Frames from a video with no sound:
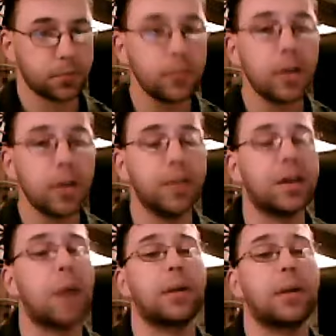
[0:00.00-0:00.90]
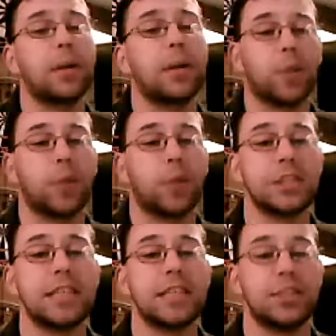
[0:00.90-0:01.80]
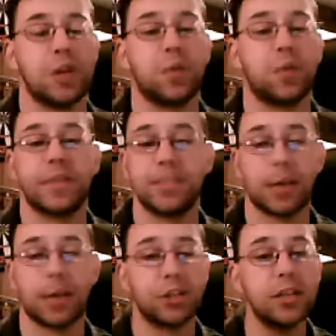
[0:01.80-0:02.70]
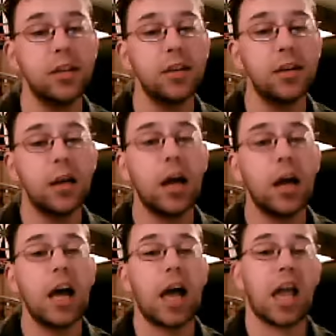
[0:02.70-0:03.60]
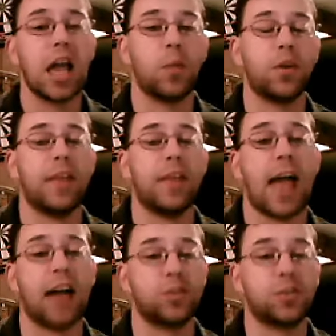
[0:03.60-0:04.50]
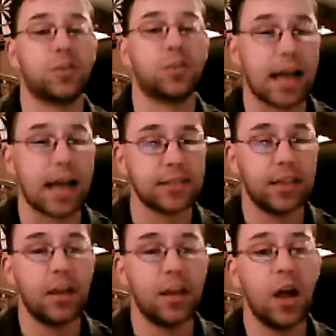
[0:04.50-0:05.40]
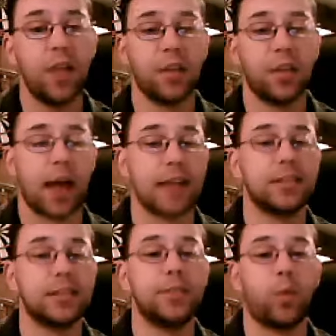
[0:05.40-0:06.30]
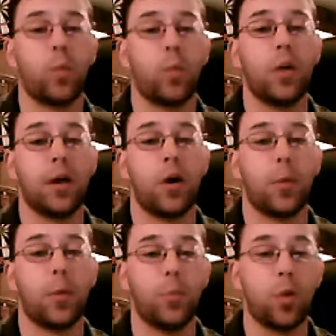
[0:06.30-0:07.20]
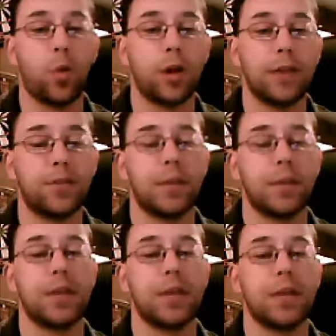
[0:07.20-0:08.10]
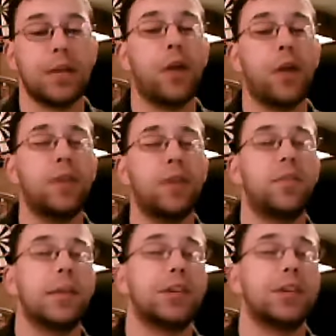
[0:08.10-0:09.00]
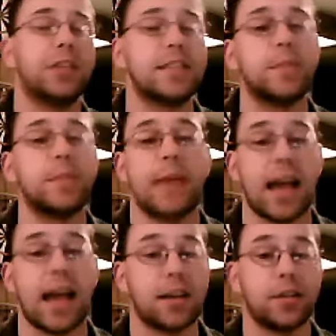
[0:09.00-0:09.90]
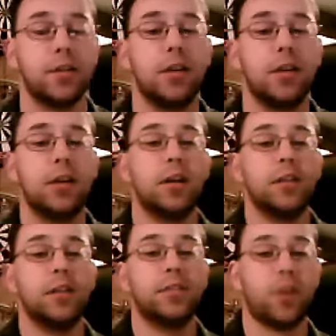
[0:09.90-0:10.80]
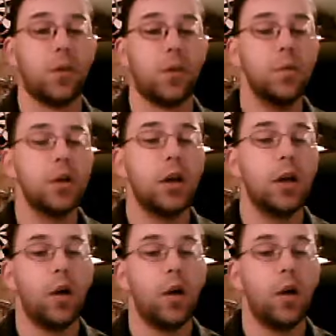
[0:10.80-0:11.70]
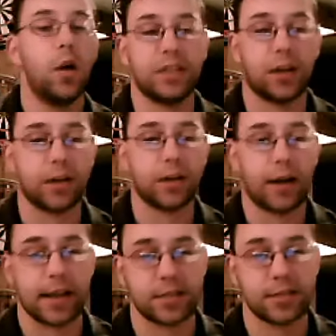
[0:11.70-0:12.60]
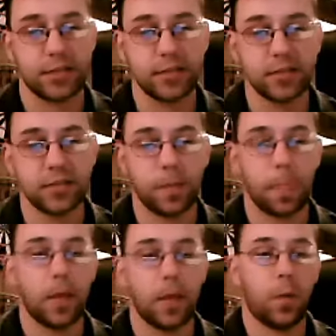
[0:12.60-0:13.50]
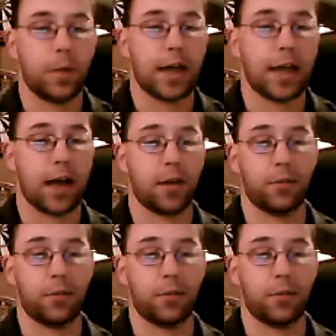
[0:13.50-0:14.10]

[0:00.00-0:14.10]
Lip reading: The topic of this question is general inspection, and what are they actually asking? They're asking for what other information needs to be added. So, we look down at our answers. We have